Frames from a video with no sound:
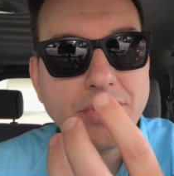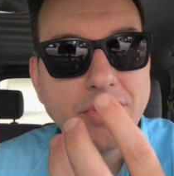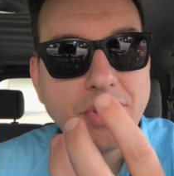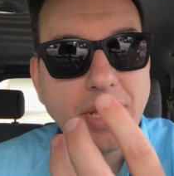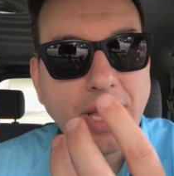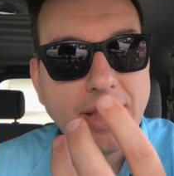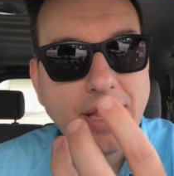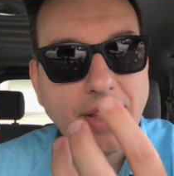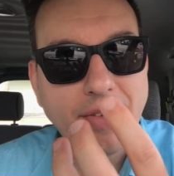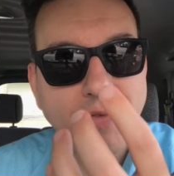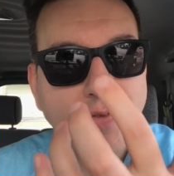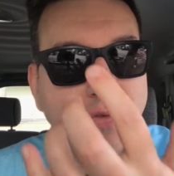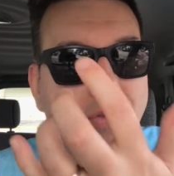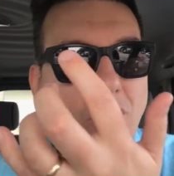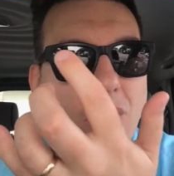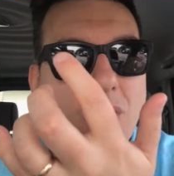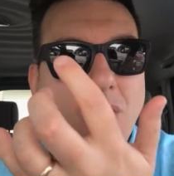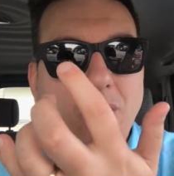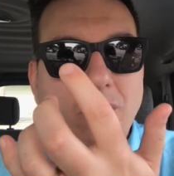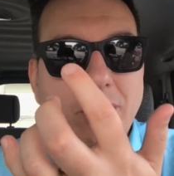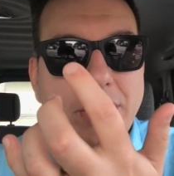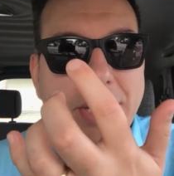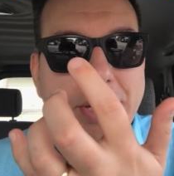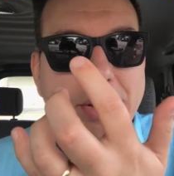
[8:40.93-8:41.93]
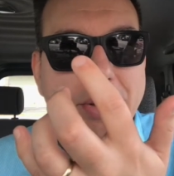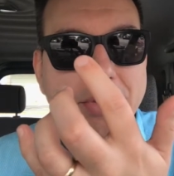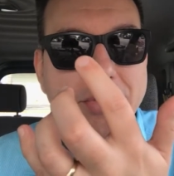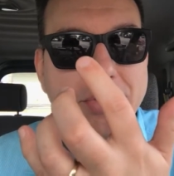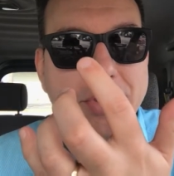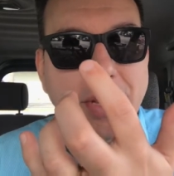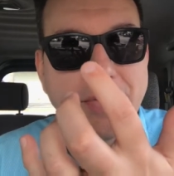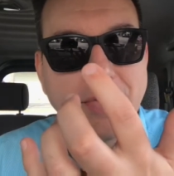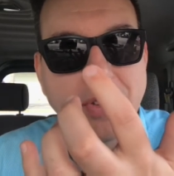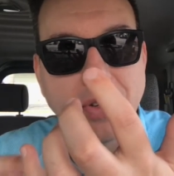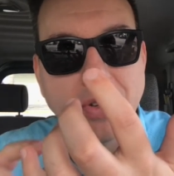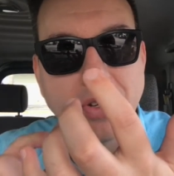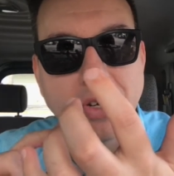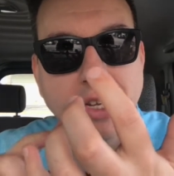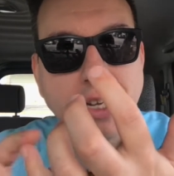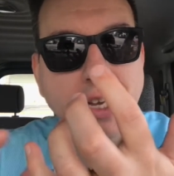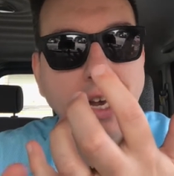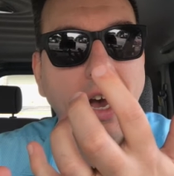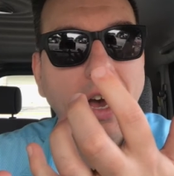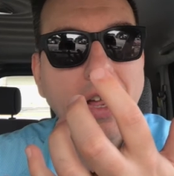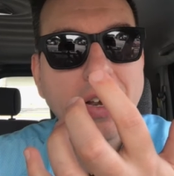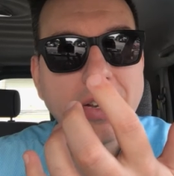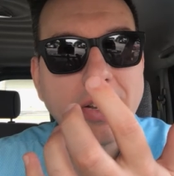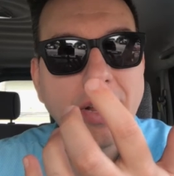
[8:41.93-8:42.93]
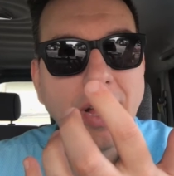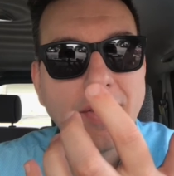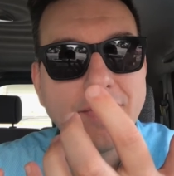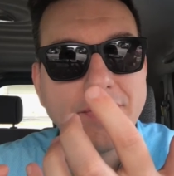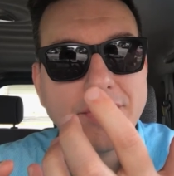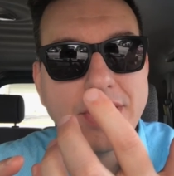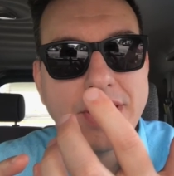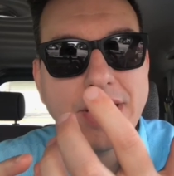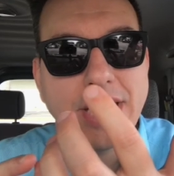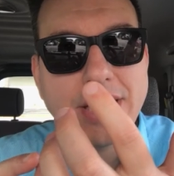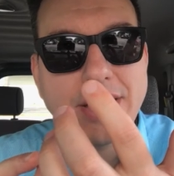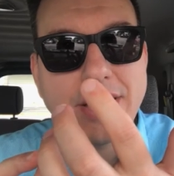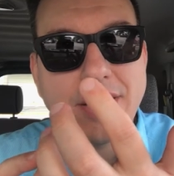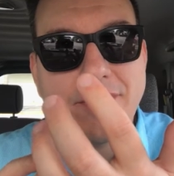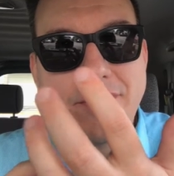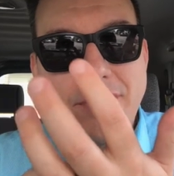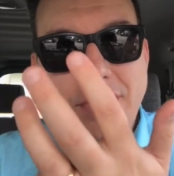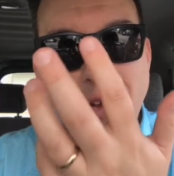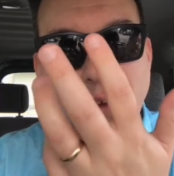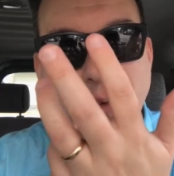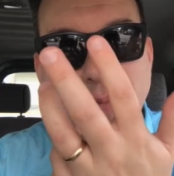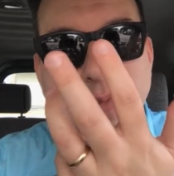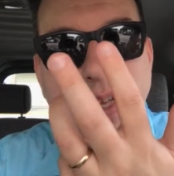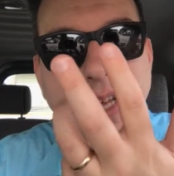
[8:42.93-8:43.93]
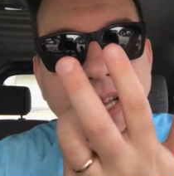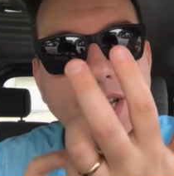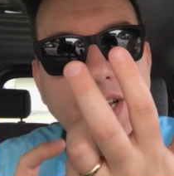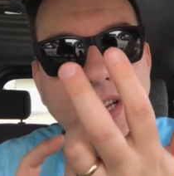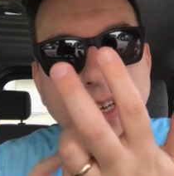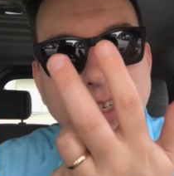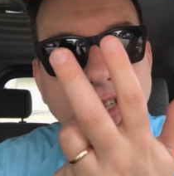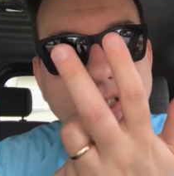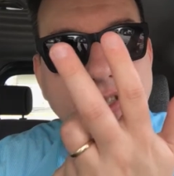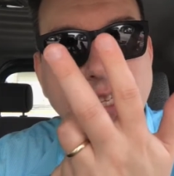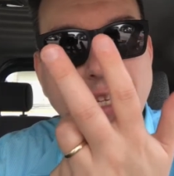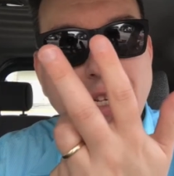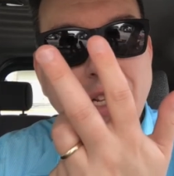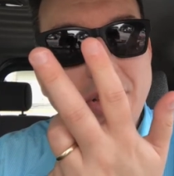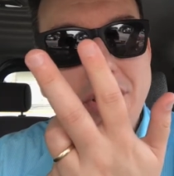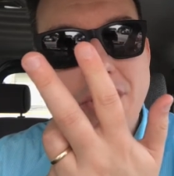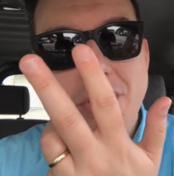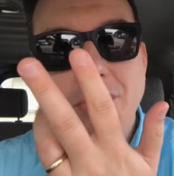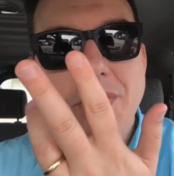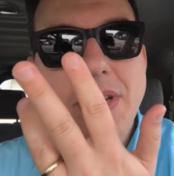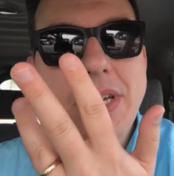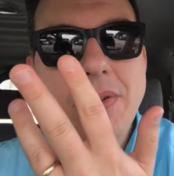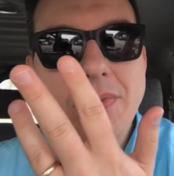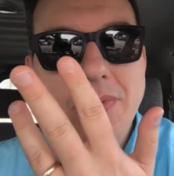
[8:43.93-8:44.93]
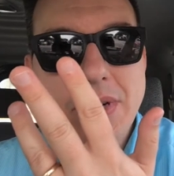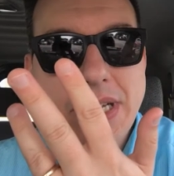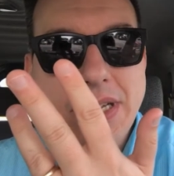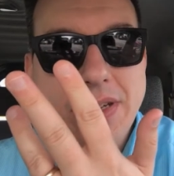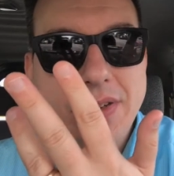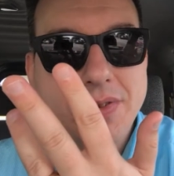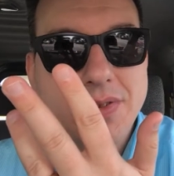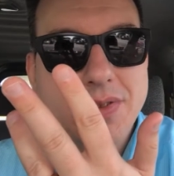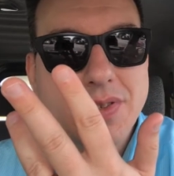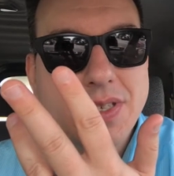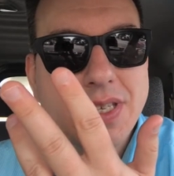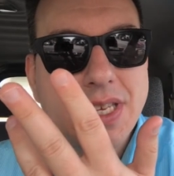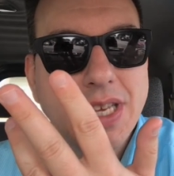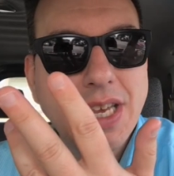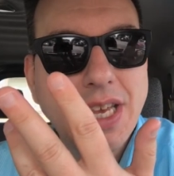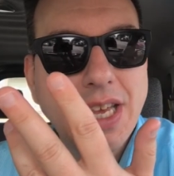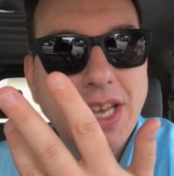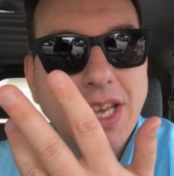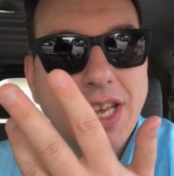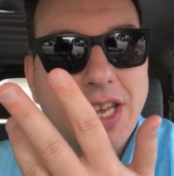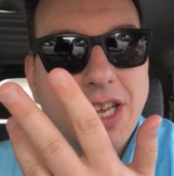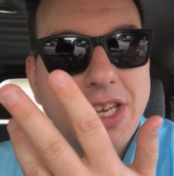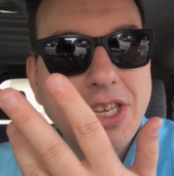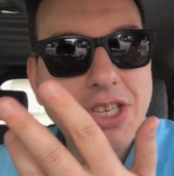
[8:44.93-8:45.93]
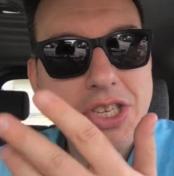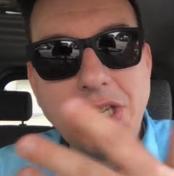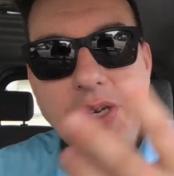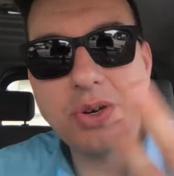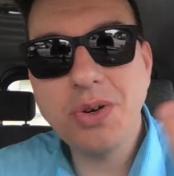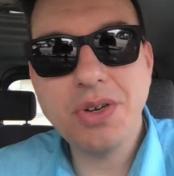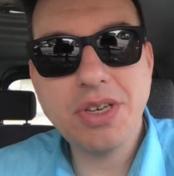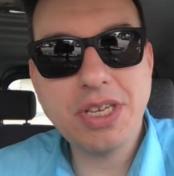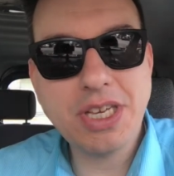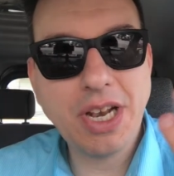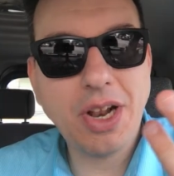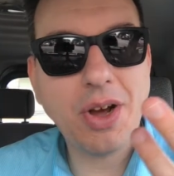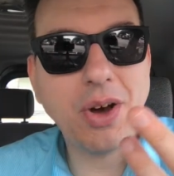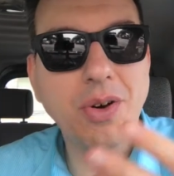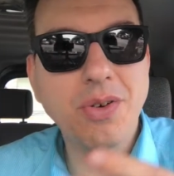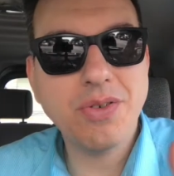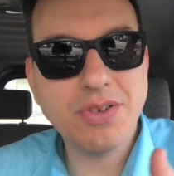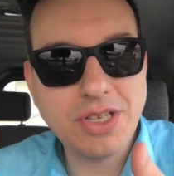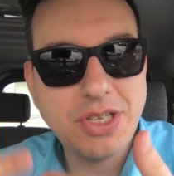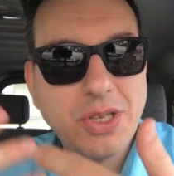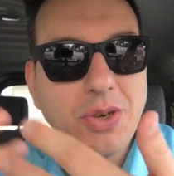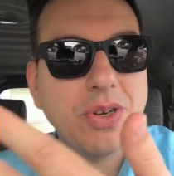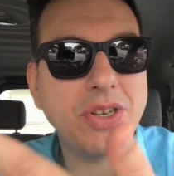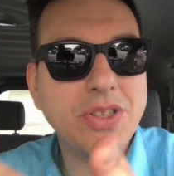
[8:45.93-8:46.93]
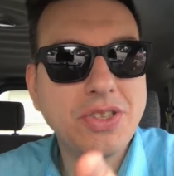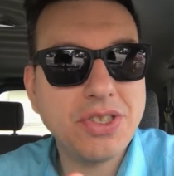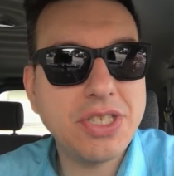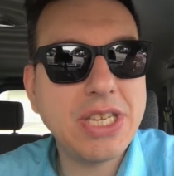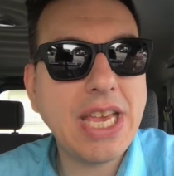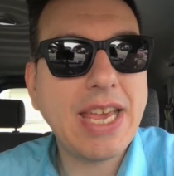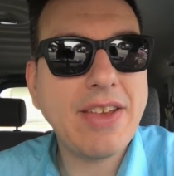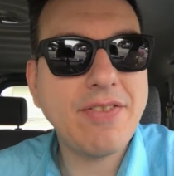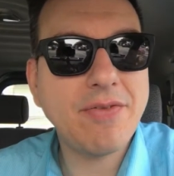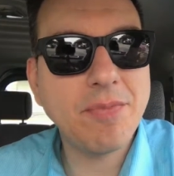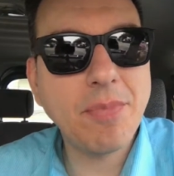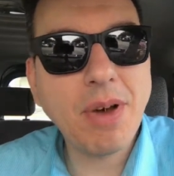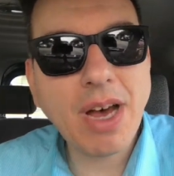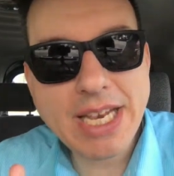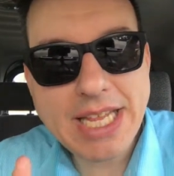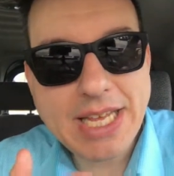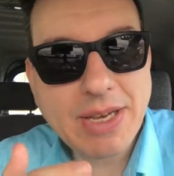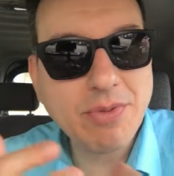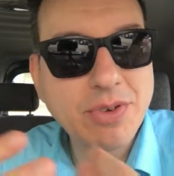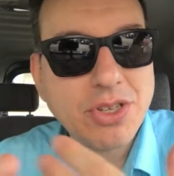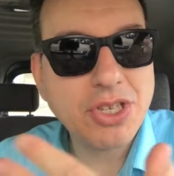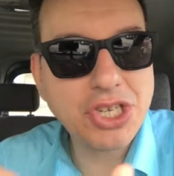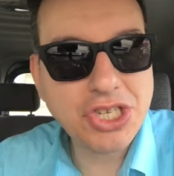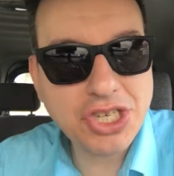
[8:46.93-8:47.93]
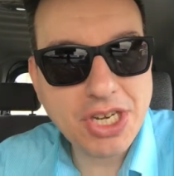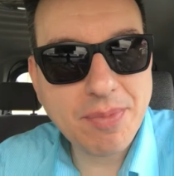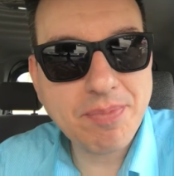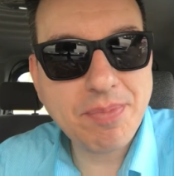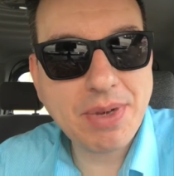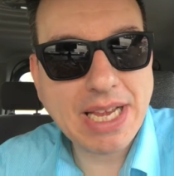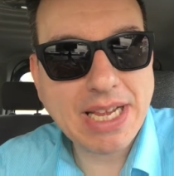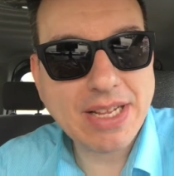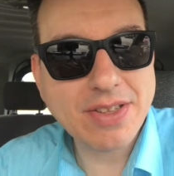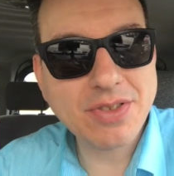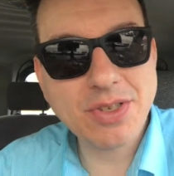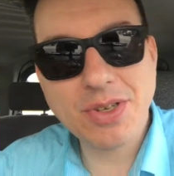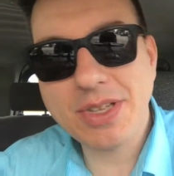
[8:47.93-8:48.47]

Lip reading: and then four reels, if you could cut enough to get the film just into three reels, you could save money with shipping.